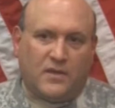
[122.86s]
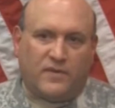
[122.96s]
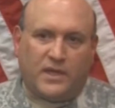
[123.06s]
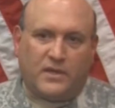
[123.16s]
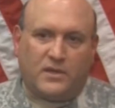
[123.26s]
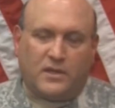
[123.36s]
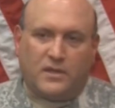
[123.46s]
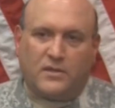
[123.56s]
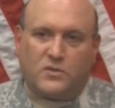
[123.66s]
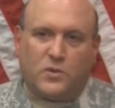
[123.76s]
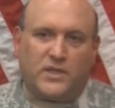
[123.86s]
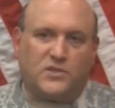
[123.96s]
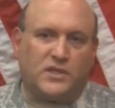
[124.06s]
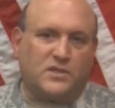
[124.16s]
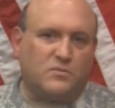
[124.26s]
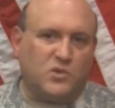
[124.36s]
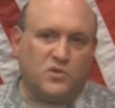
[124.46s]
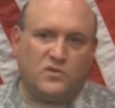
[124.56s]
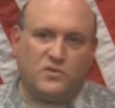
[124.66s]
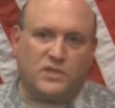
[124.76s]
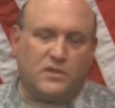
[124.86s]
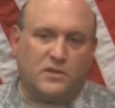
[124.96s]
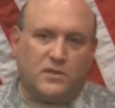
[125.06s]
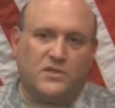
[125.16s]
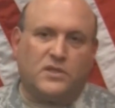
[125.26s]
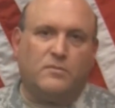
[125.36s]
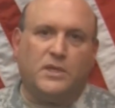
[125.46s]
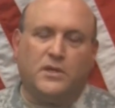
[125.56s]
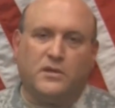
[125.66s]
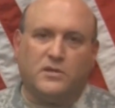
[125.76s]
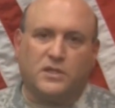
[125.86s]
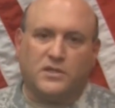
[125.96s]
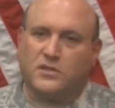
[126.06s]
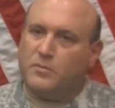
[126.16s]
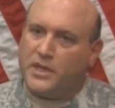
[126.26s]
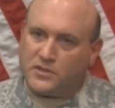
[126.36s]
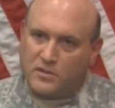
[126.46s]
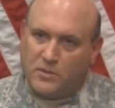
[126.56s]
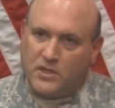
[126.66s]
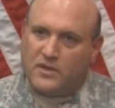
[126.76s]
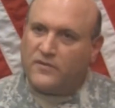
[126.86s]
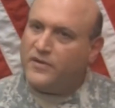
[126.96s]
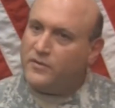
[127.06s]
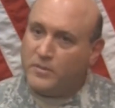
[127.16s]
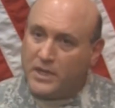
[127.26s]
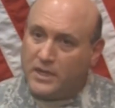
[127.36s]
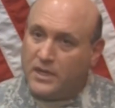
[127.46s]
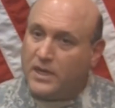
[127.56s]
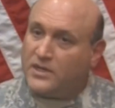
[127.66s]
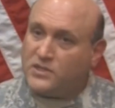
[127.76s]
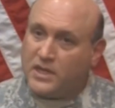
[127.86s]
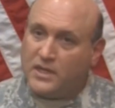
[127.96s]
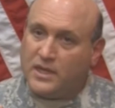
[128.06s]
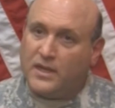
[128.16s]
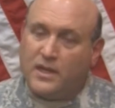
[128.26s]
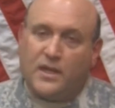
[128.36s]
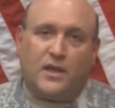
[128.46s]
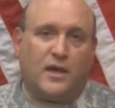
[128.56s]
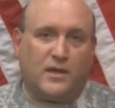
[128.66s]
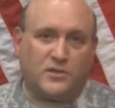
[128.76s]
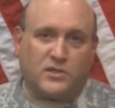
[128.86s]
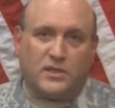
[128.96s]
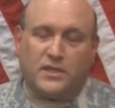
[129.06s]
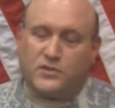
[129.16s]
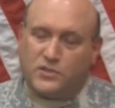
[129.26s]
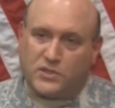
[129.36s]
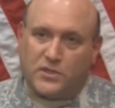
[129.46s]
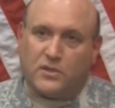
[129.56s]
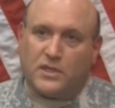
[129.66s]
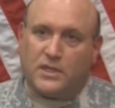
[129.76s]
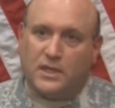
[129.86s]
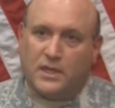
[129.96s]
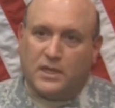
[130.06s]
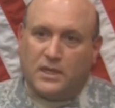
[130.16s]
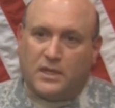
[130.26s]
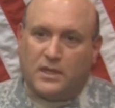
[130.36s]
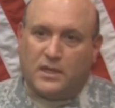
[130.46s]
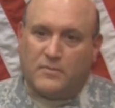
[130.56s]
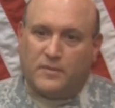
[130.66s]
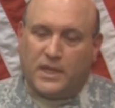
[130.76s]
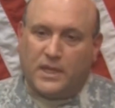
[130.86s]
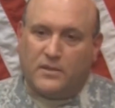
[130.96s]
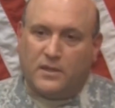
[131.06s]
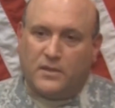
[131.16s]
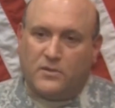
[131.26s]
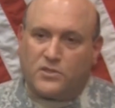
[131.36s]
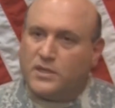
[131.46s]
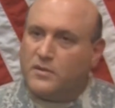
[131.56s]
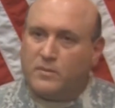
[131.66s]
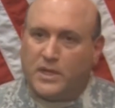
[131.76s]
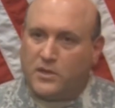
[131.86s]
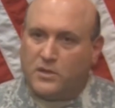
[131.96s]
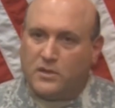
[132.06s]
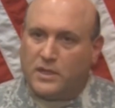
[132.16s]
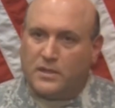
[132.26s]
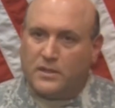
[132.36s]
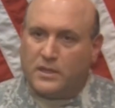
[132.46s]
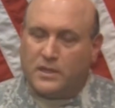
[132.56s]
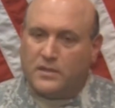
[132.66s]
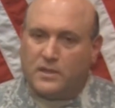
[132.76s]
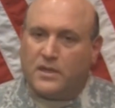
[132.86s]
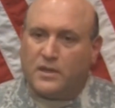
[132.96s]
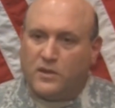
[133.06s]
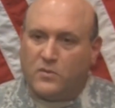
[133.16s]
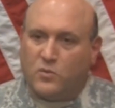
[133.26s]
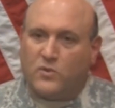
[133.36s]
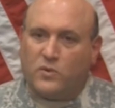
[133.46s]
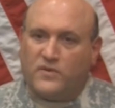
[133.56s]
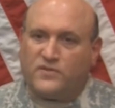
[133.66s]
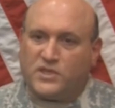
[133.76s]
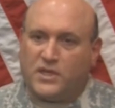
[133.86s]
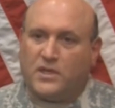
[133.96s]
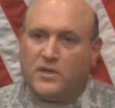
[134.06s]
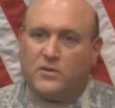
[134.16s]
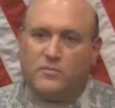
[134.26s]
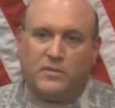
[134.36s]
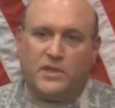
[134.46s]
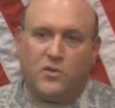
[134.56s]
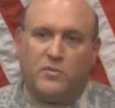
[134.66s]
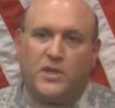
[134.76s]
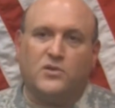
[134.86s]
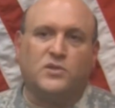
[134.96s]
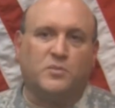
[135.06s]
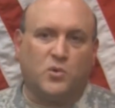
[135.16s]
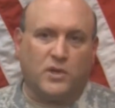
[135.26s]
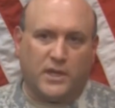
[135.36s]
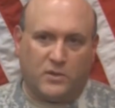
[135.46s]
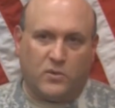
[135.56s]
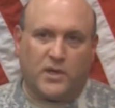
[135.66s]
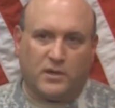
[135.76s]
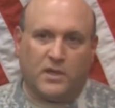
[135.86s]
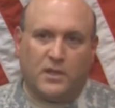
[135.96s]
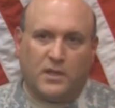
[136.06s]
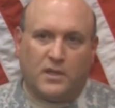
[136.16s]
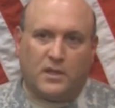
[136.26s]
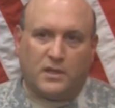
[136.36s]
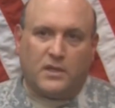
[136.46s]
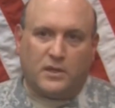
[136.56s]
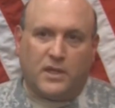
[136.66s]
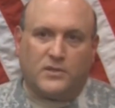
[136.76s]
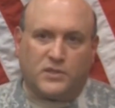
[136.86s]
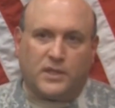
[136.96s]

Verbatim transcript: I've had uh, 26 moves in 30 some years, and it's the best community I've ever been in, and I say that honestly and sincerely. Um, and, and there's none better and, uh, than, than what we've seen here, and no better support anywhere uh, in the United